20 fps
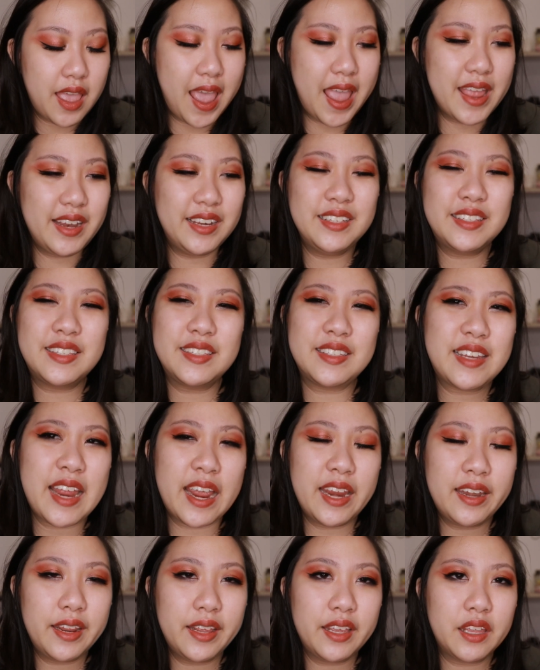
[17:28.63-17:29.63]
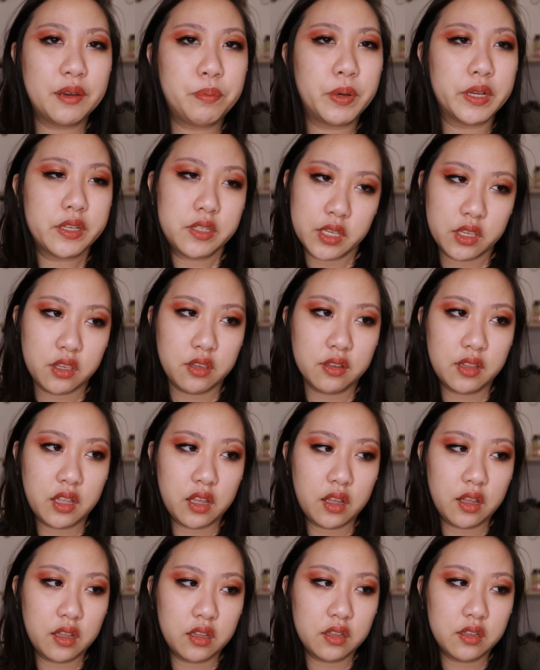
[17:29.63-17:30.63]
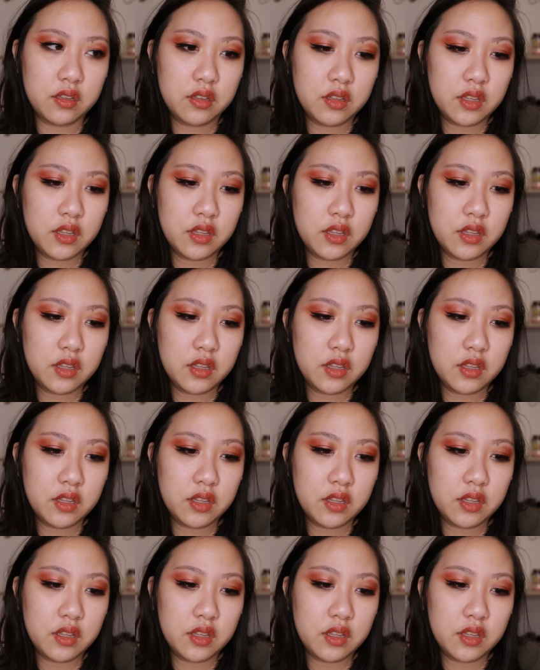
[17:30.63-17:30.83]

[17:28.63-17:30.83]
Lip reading: any staining in particular.